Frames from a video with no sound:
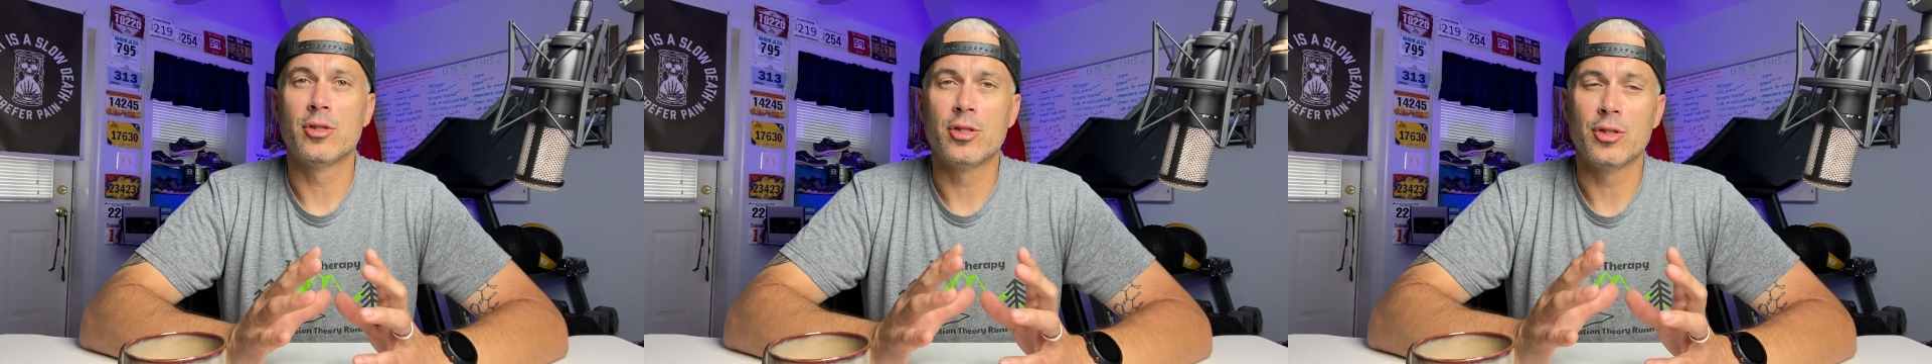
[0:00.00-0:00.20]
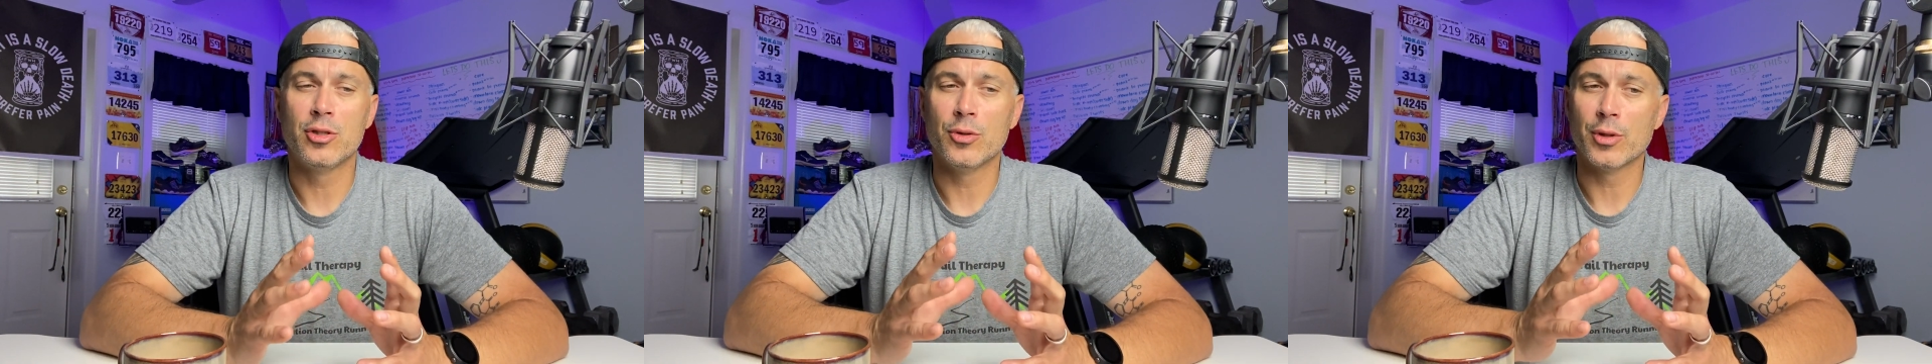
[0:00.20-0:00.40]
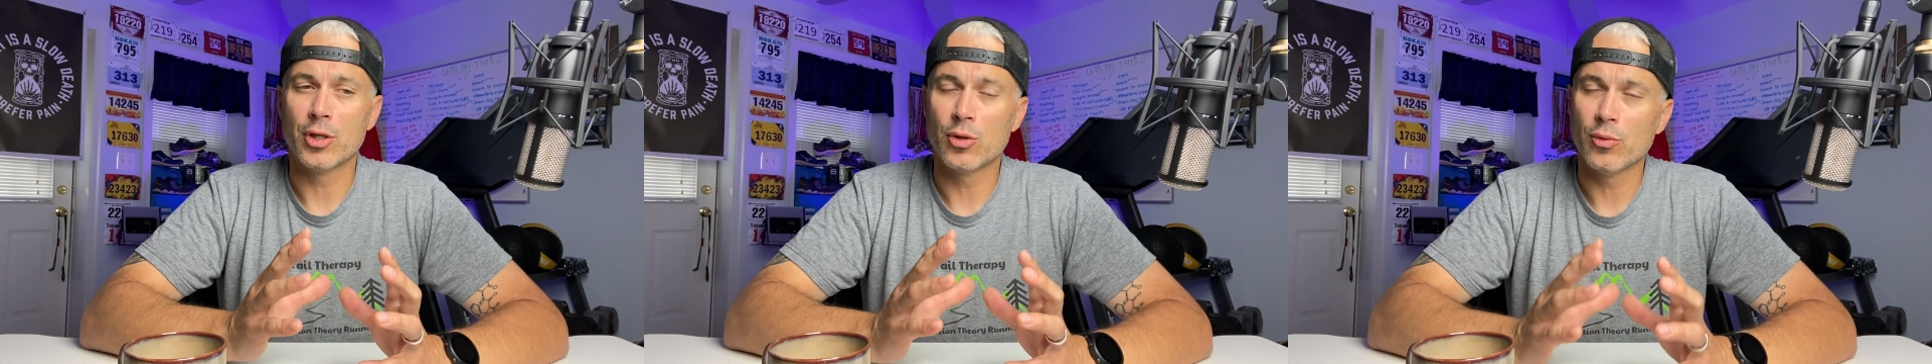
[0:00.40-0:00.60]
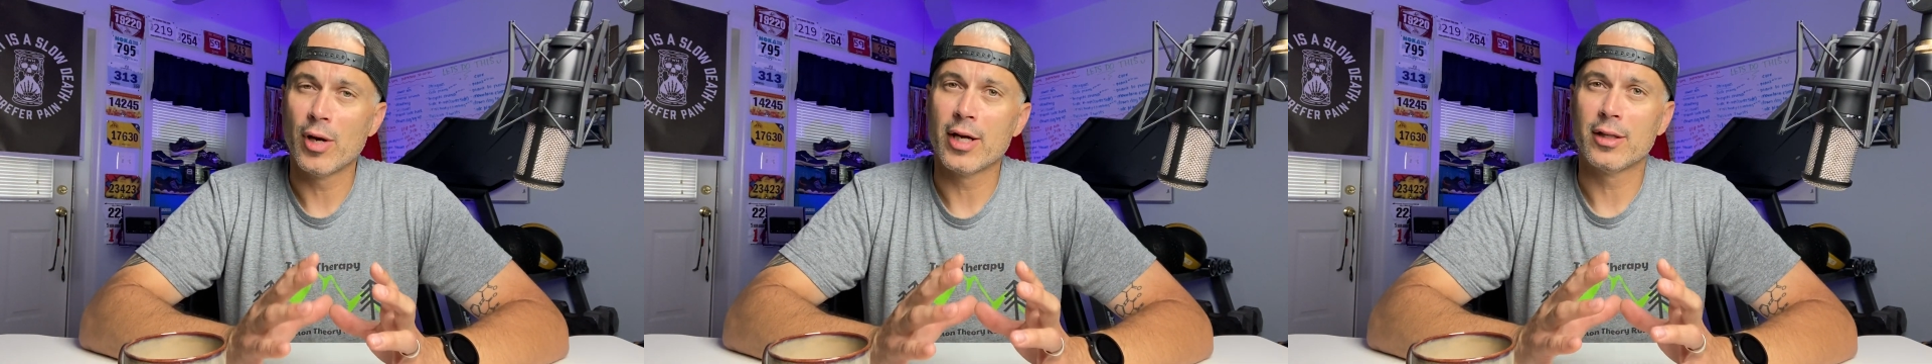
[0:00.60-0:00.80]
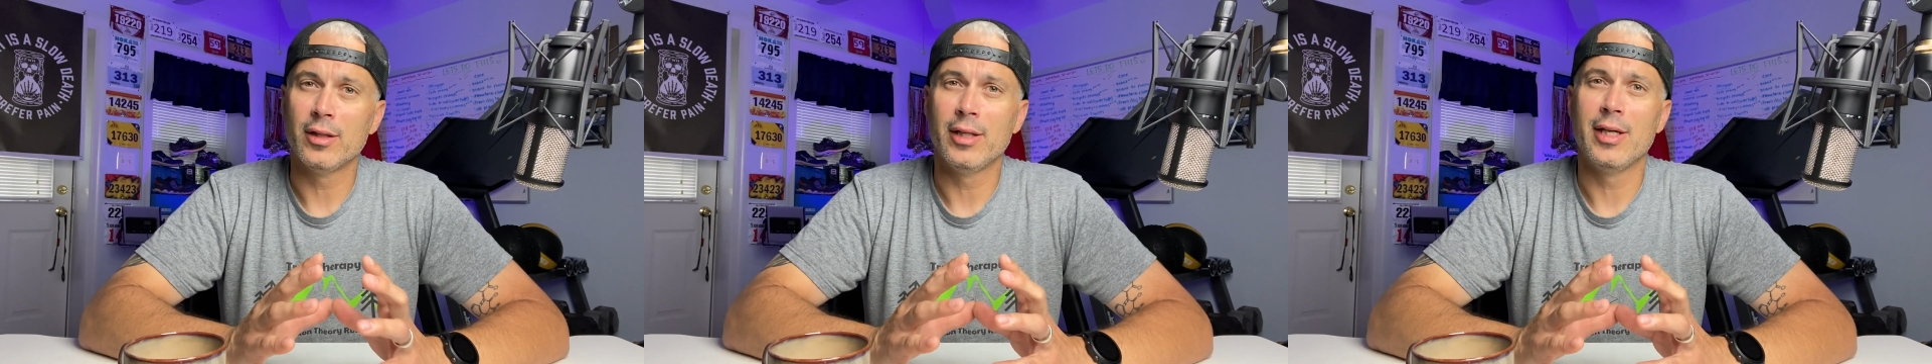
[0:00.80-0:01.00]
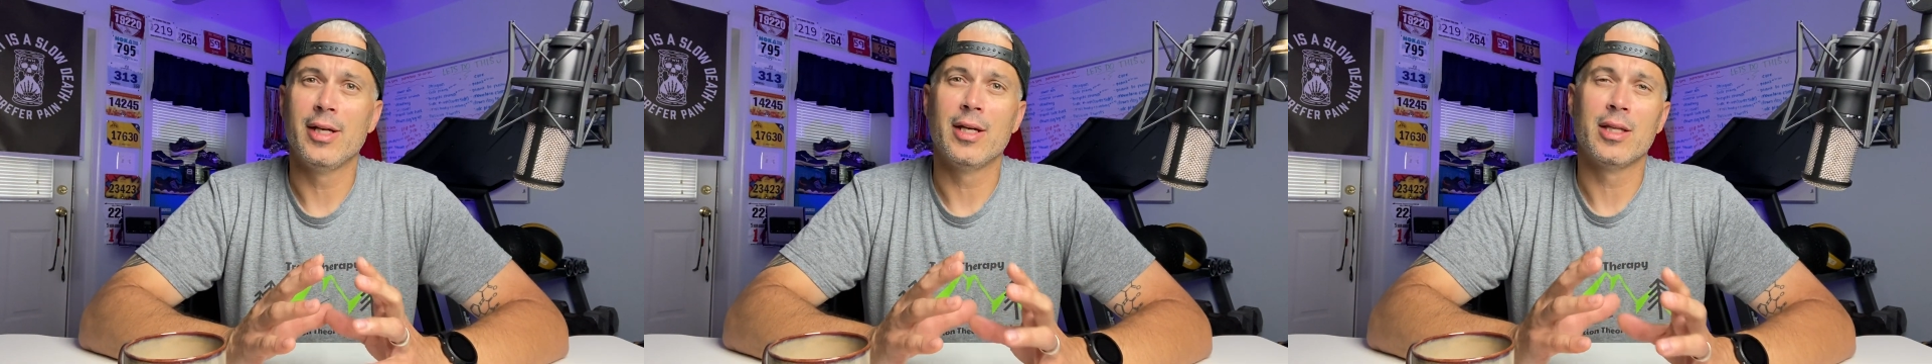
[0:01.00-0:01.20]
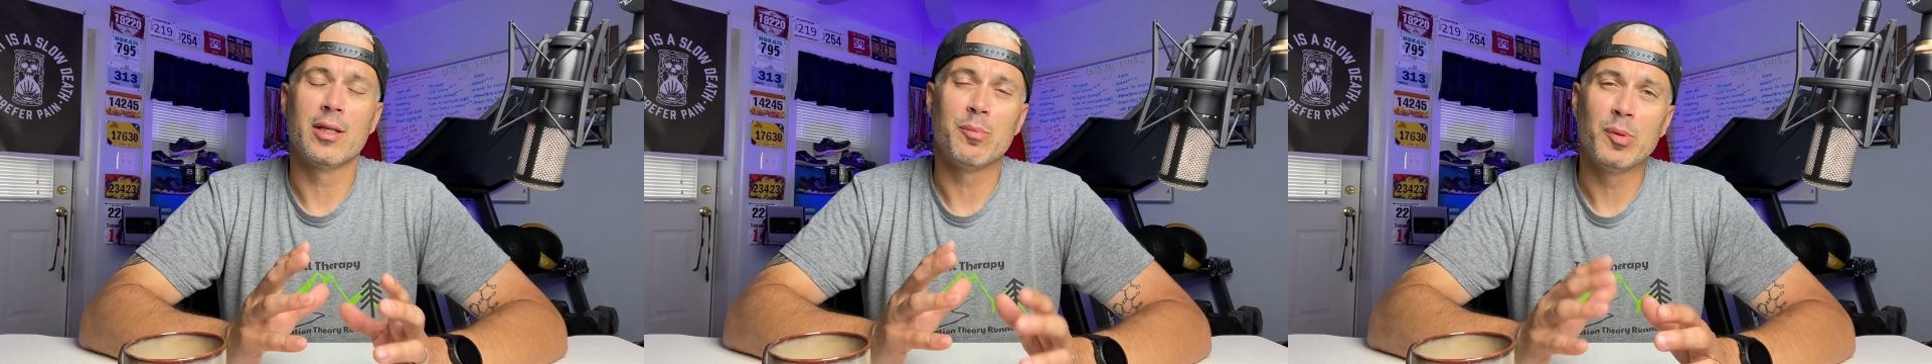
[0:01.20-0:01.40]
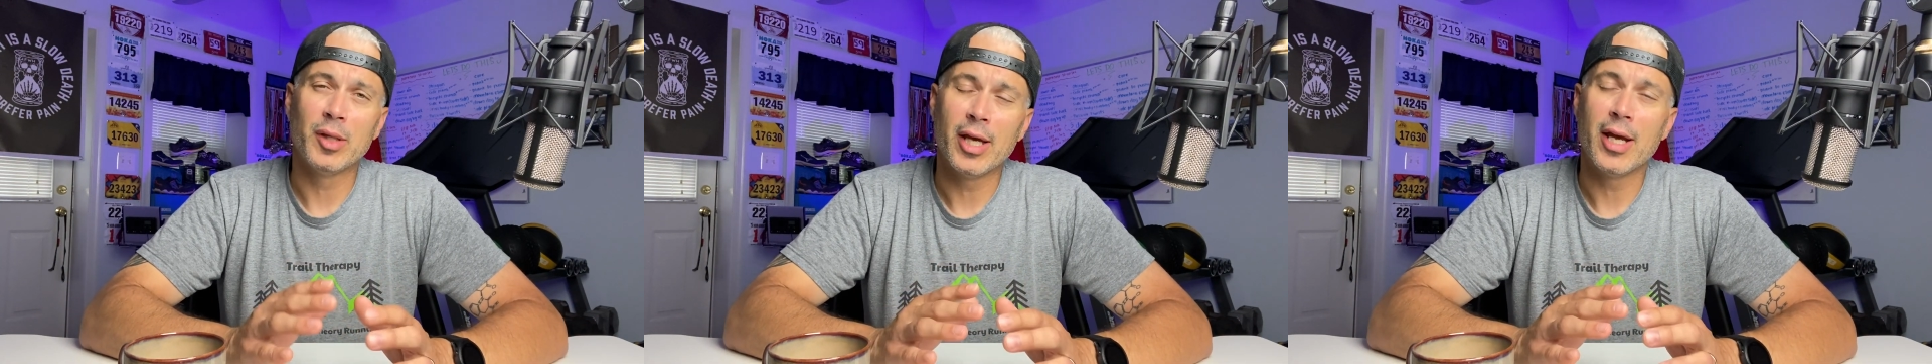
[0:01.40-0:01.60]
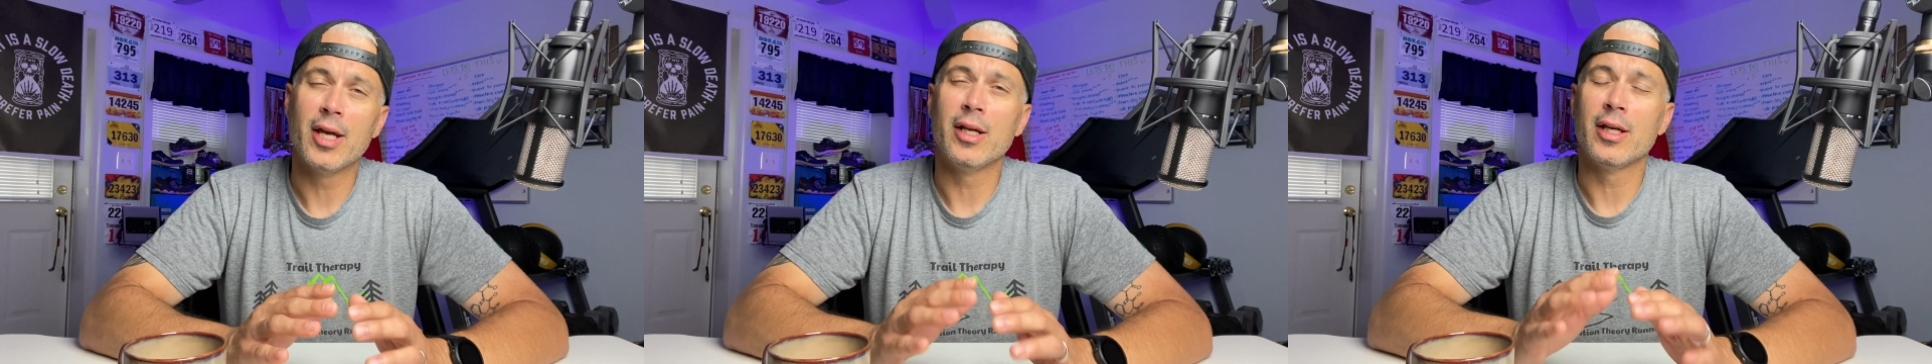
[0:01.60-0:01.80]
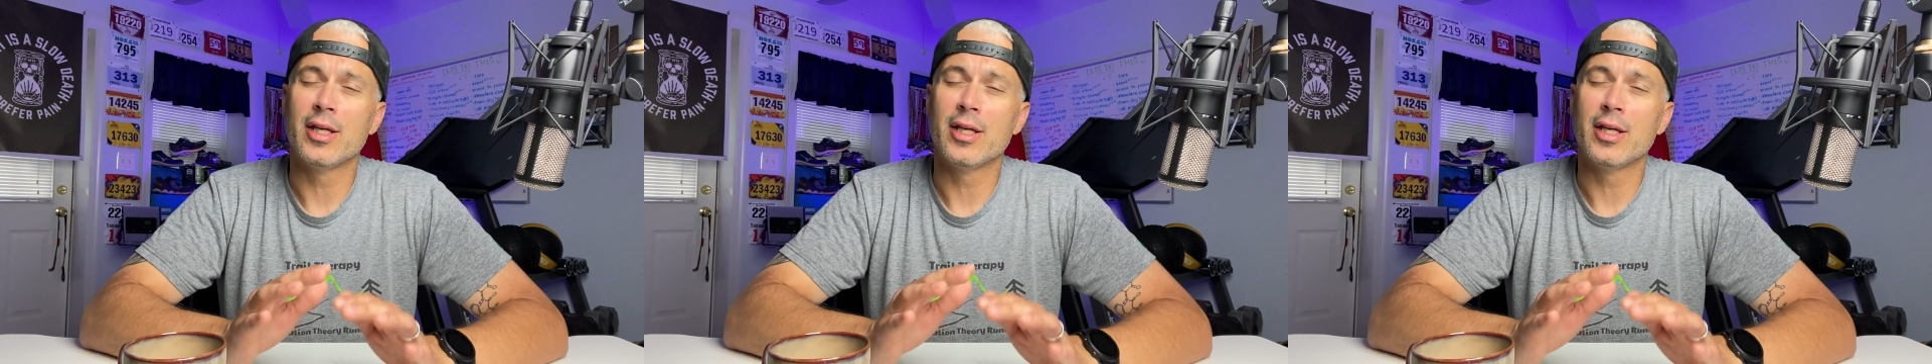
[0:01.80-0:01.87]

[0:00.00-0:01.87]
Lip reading: to do it correctly and to plan